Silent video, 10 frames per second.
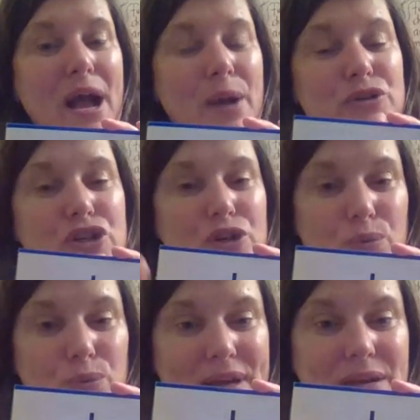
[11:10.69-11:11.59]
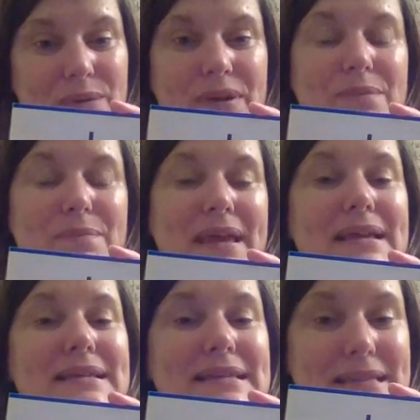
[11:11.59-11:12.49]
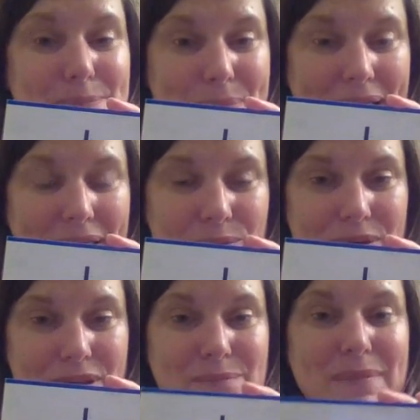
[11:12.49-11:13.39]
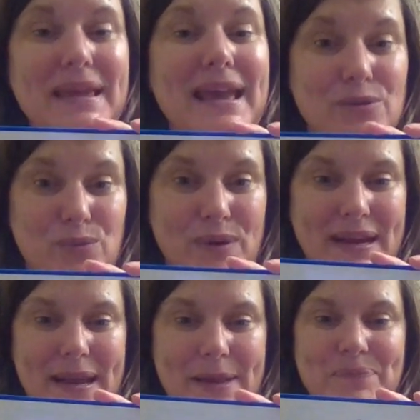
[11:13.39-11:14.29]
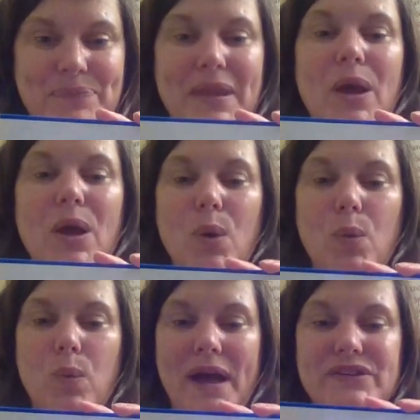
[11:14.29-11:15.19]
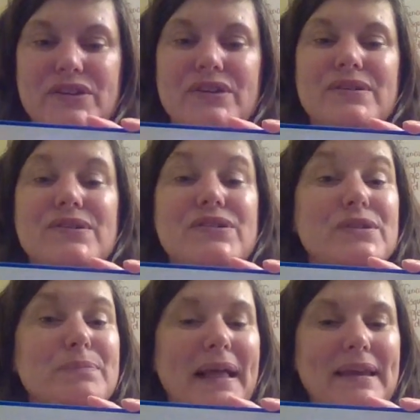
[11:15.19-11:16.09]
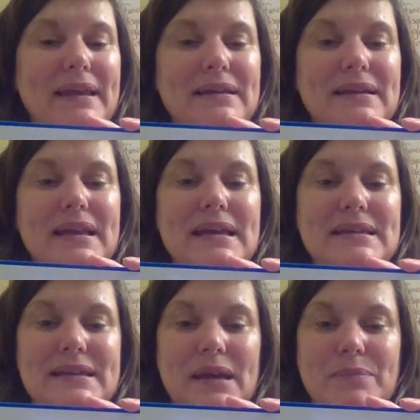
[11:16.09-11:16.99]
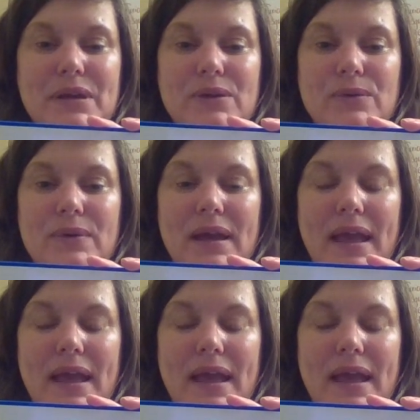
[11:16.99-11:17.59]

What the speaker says: I want you to read it with me, spell it with me, and read it. What? Spell it. W-H-A-T.